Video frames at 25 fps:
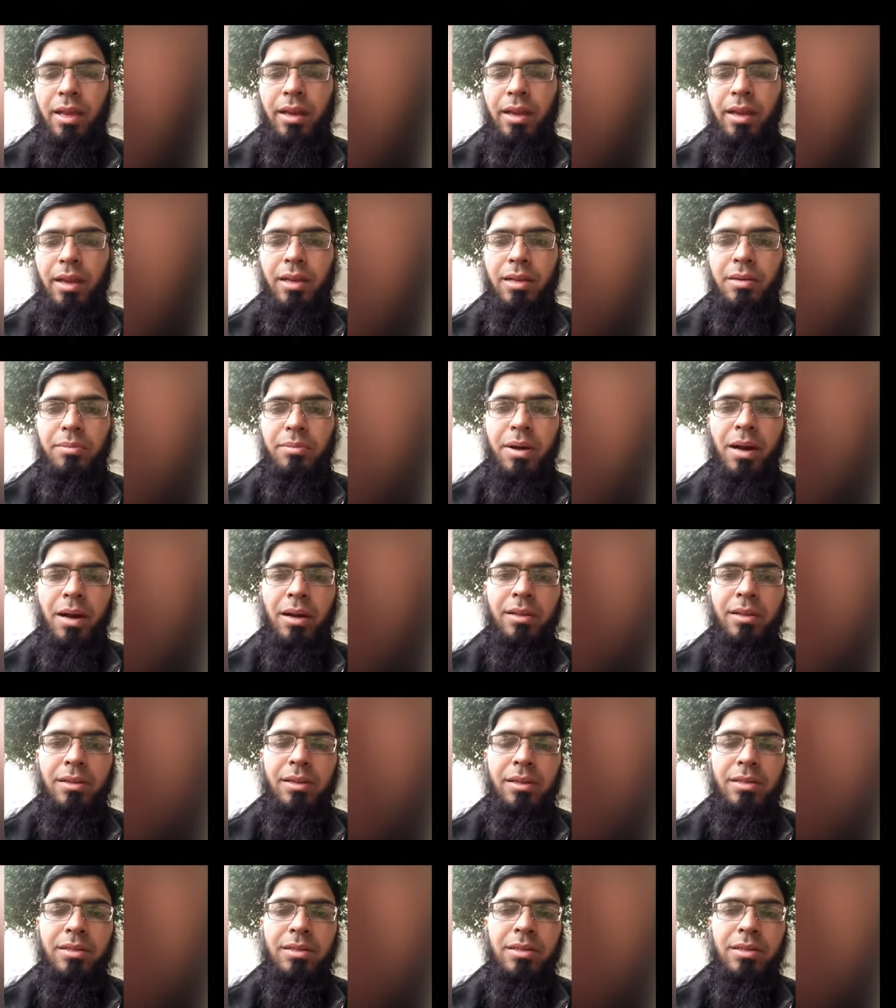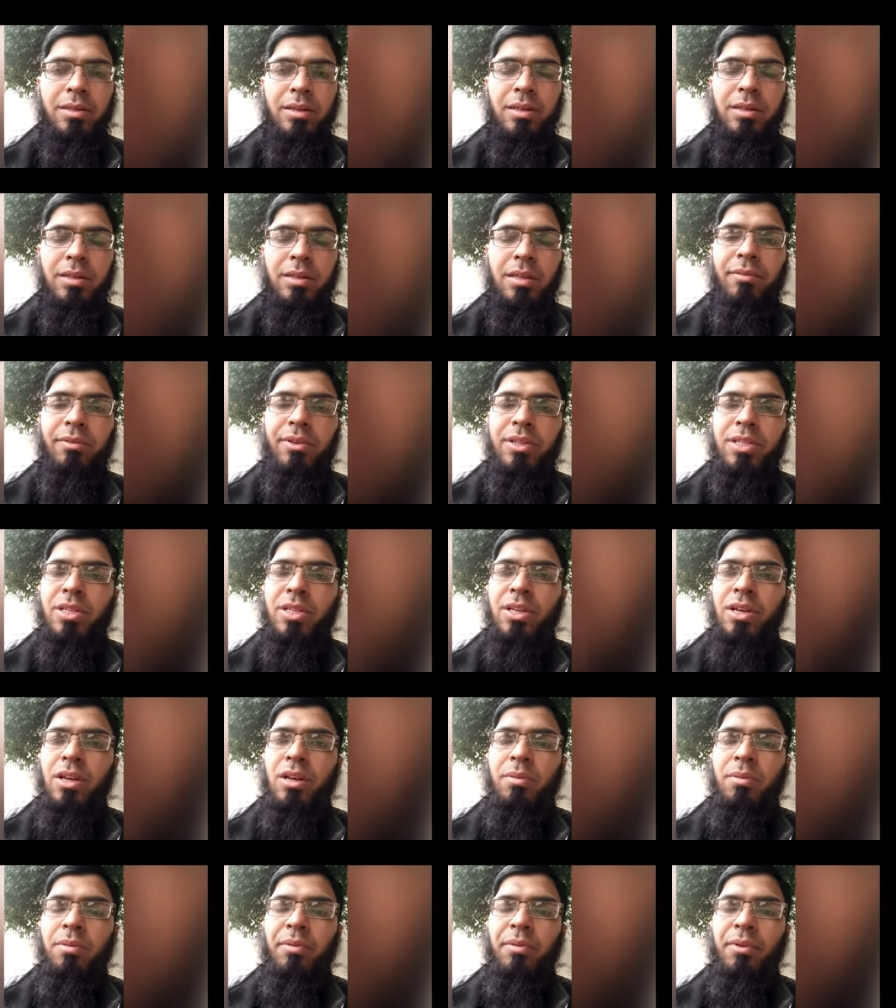and Bangladesh in the Gaddafi
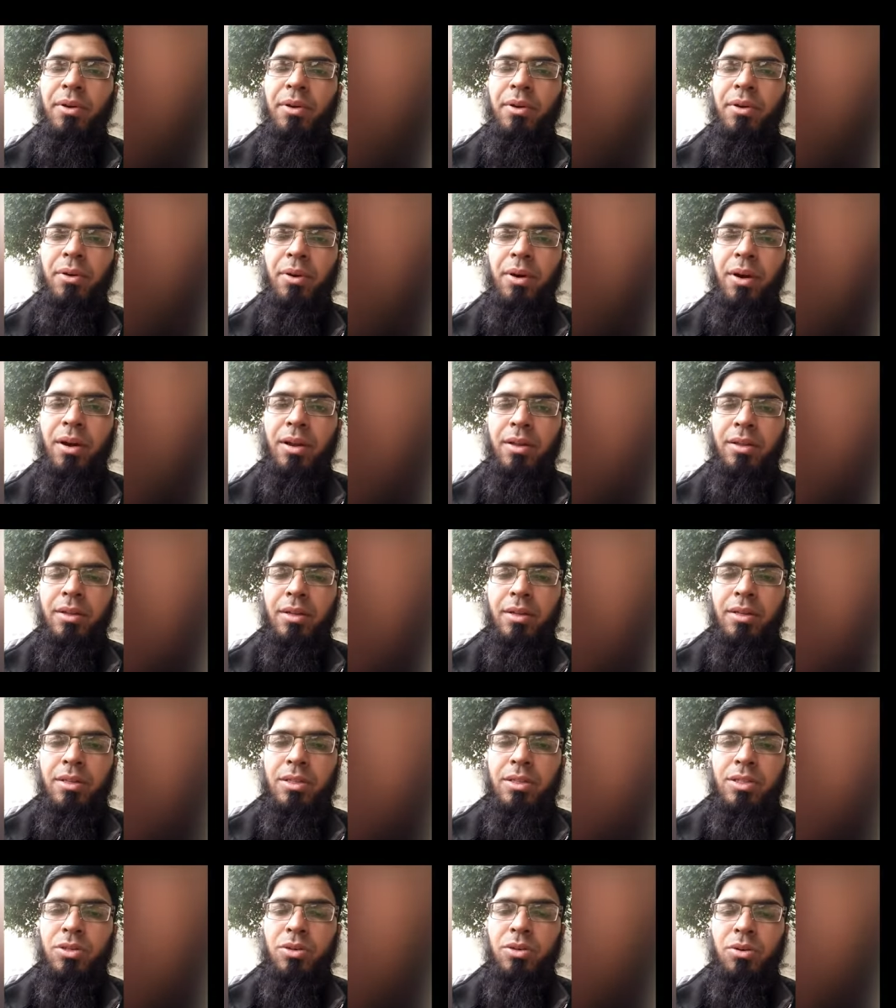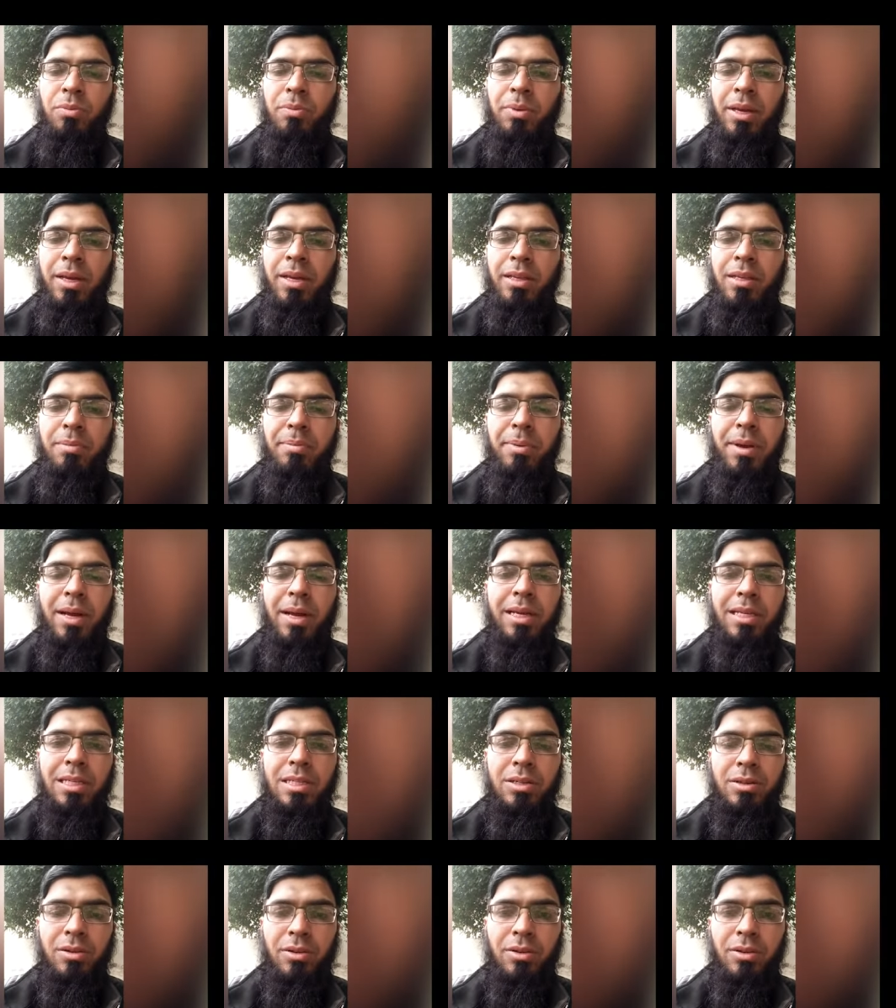Stadium of Lahore so being as a
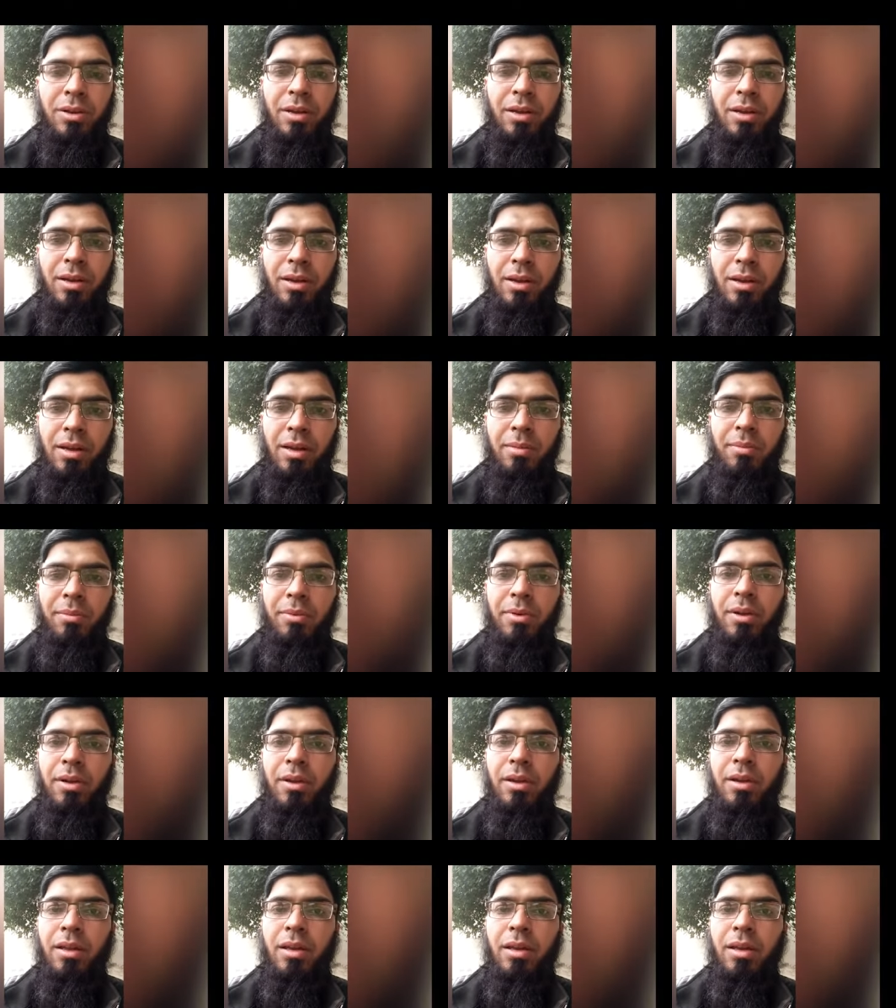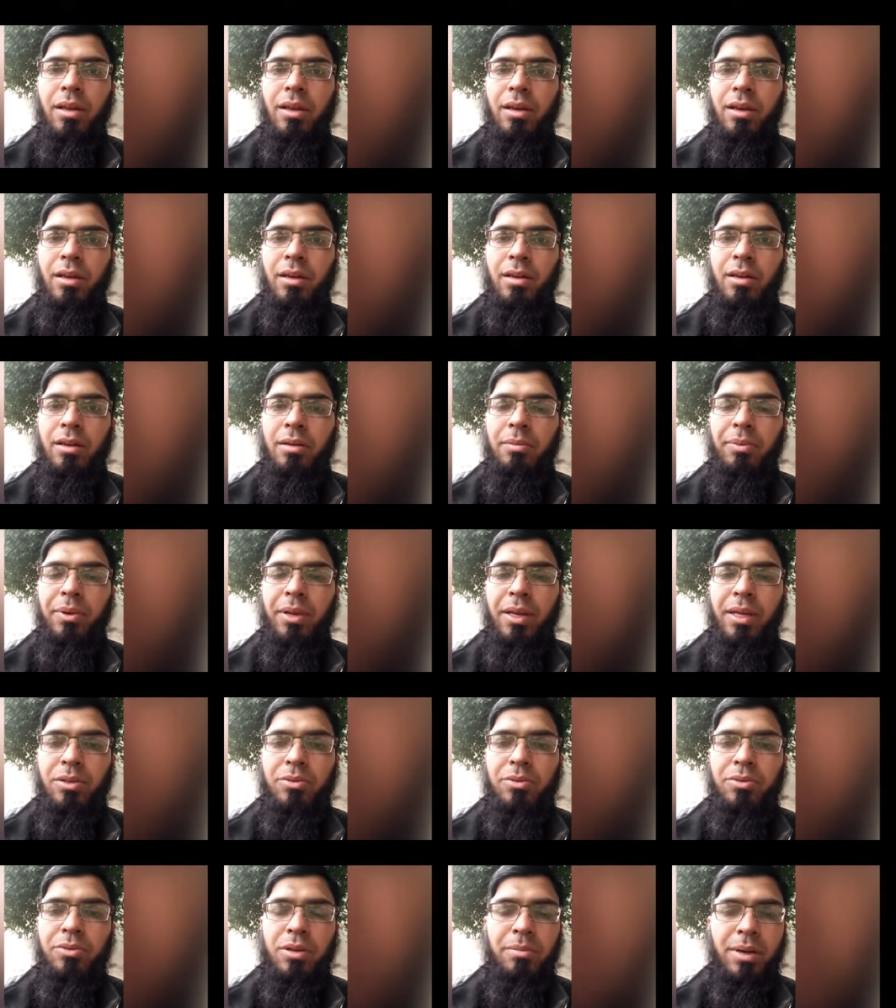Pakistani I am really uh,
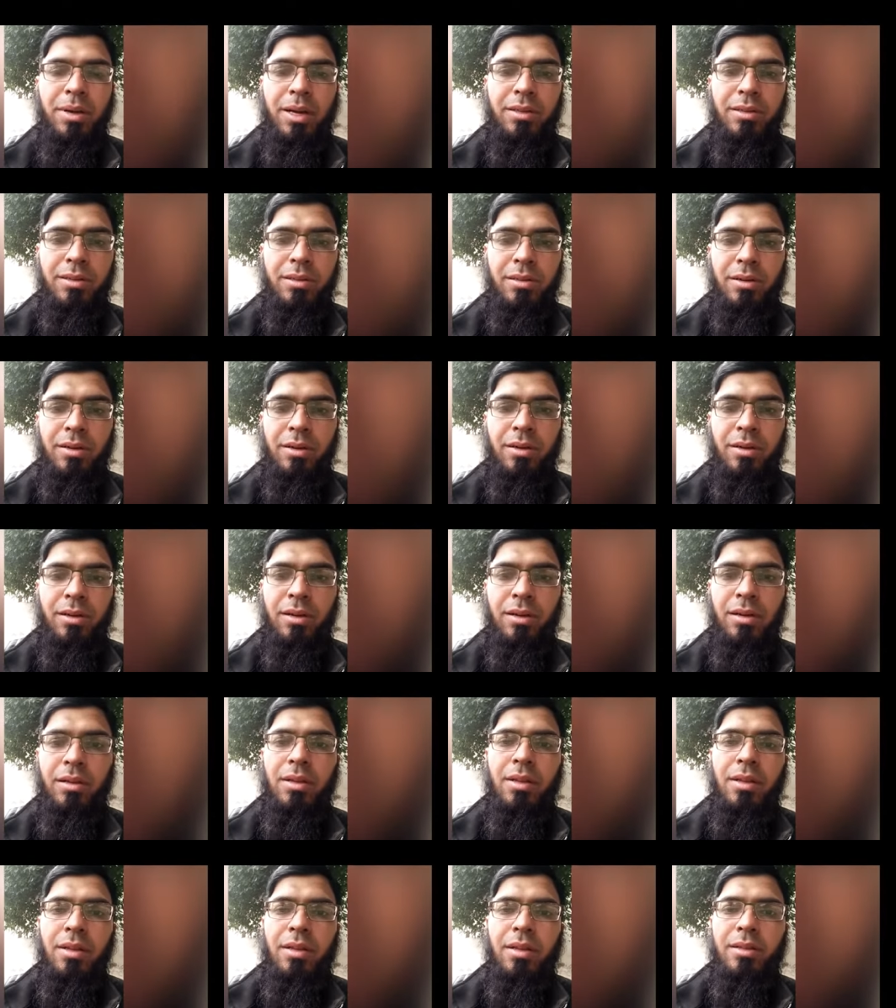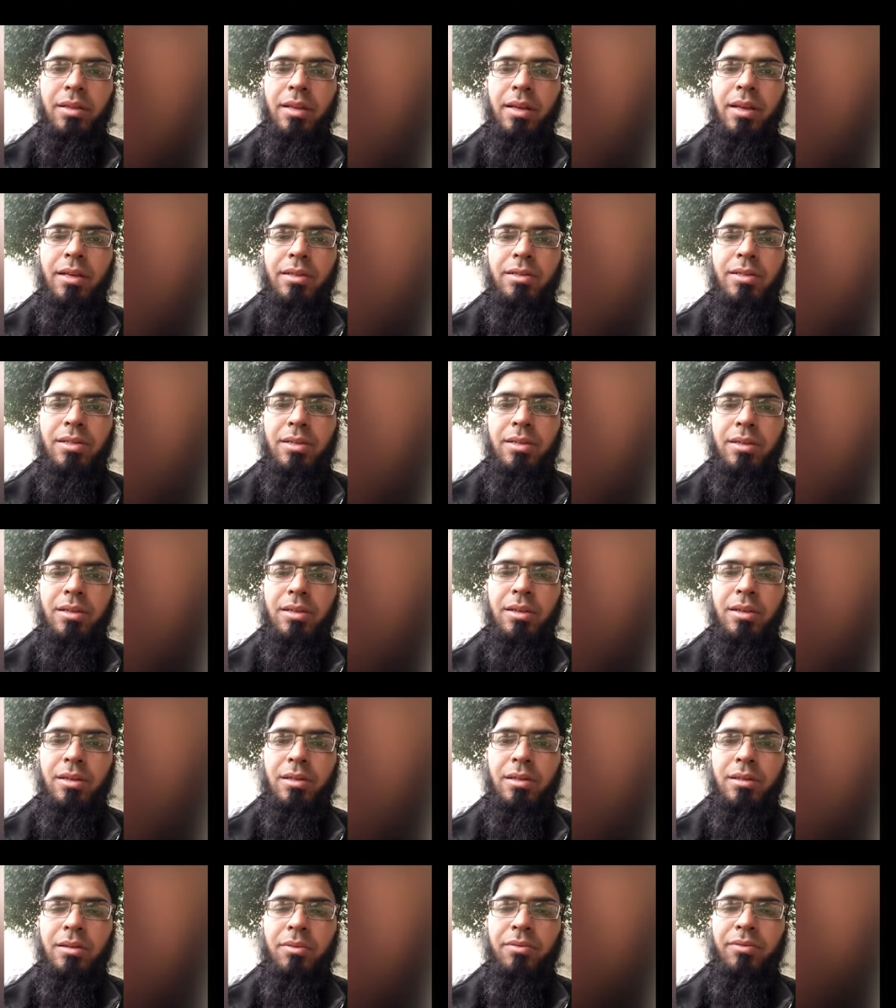praying to Almighty Allah that
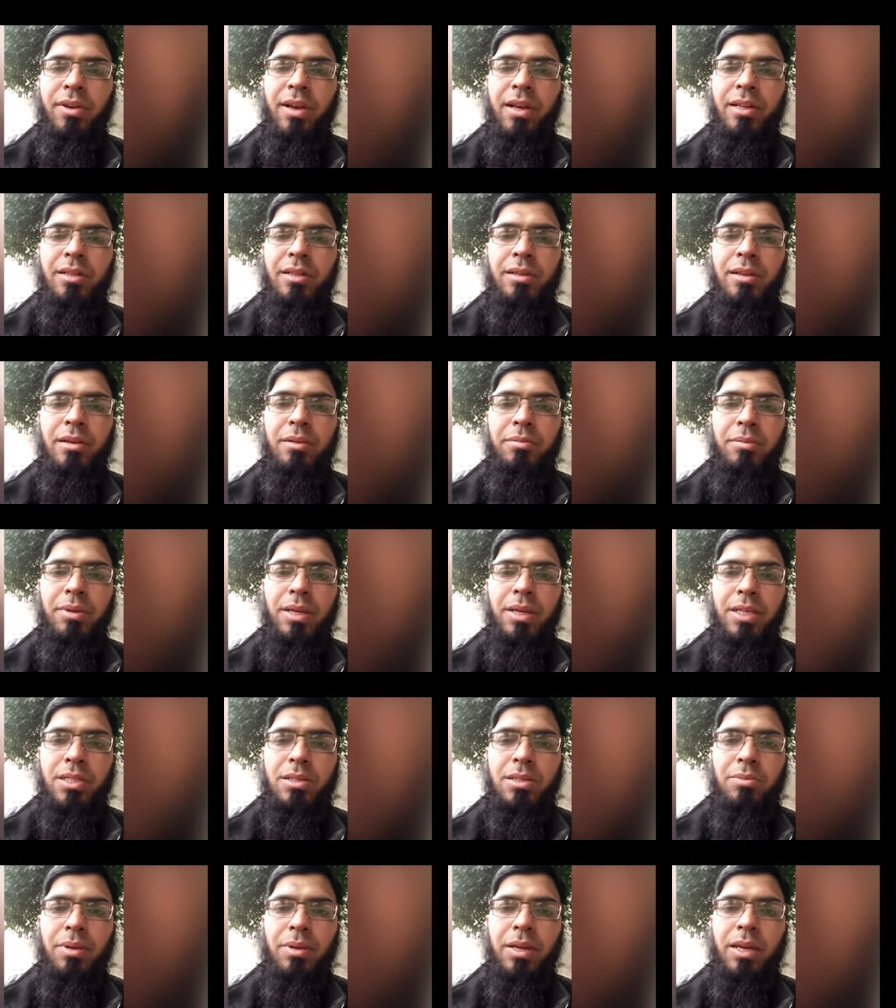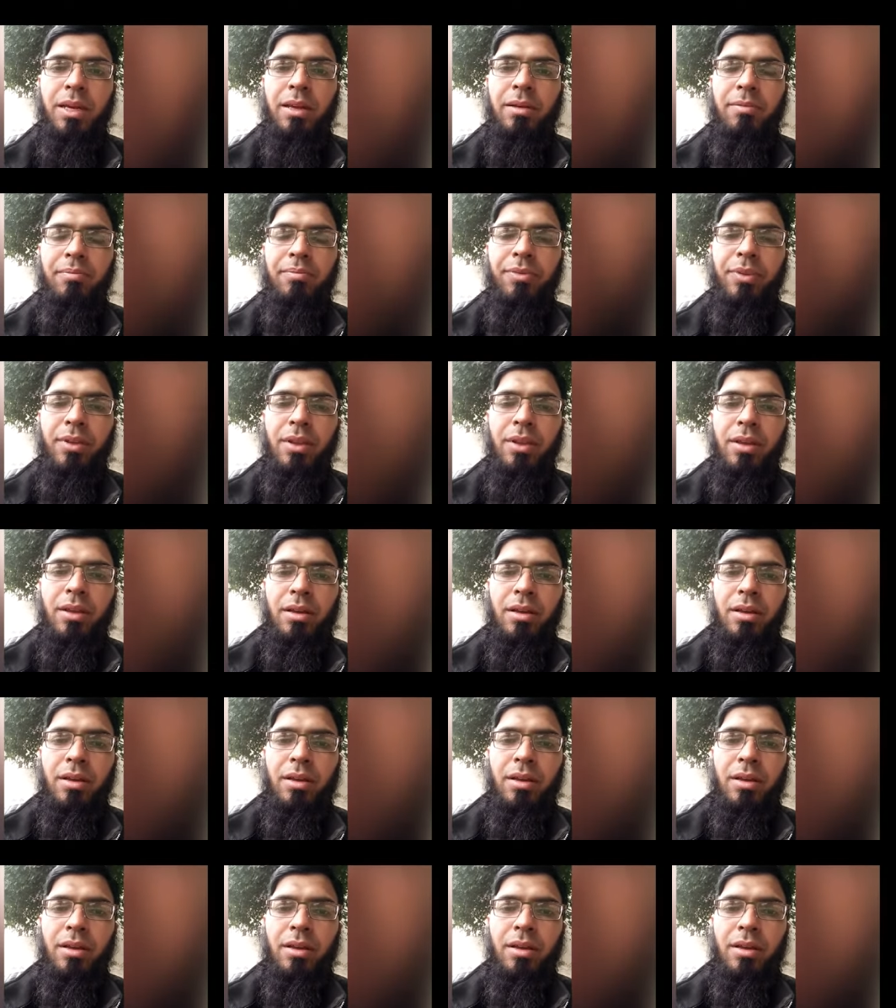uh, the weather must be